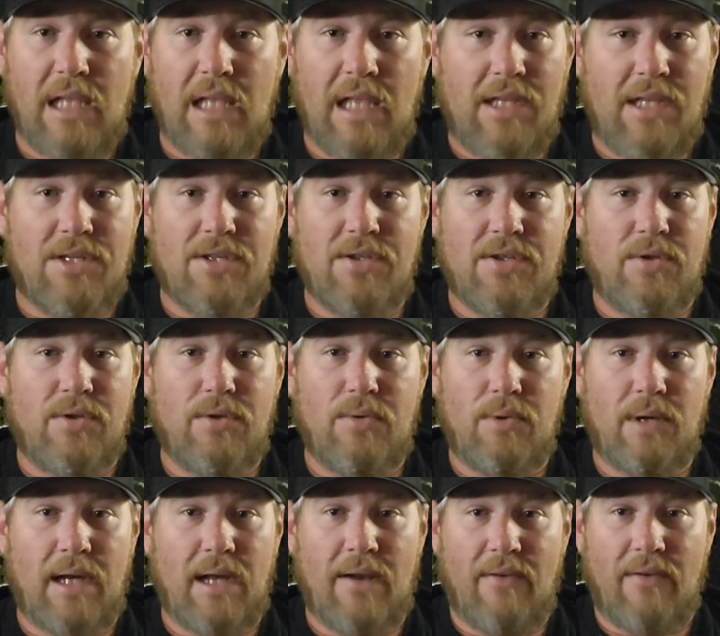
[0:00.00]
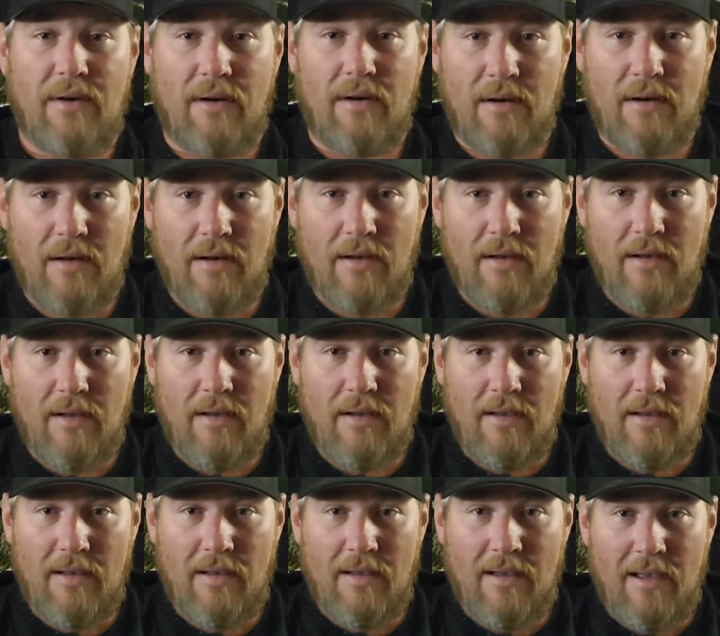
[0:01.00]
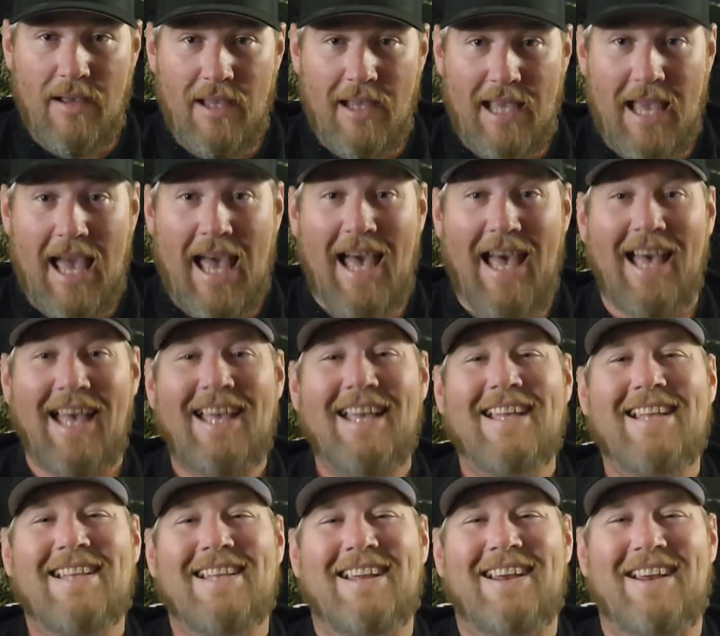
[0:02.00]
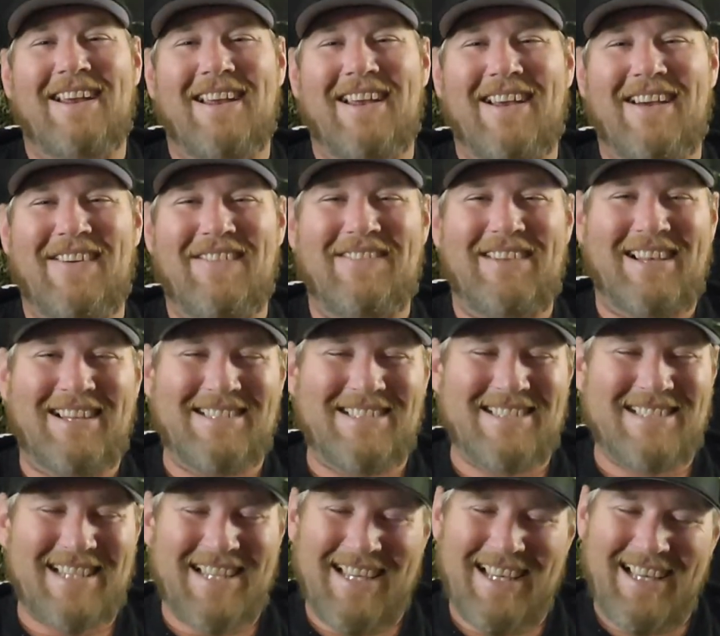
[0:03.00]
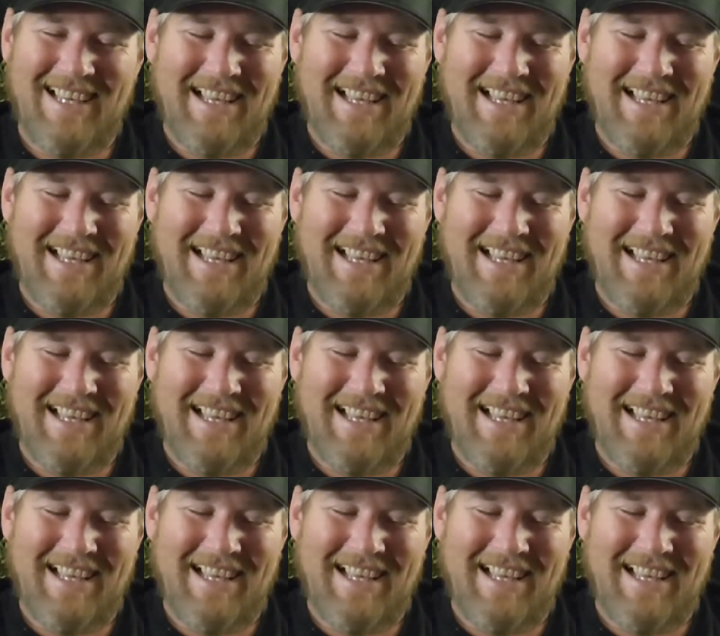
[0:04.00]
they just do whatever. Yeah, there you go, Mills.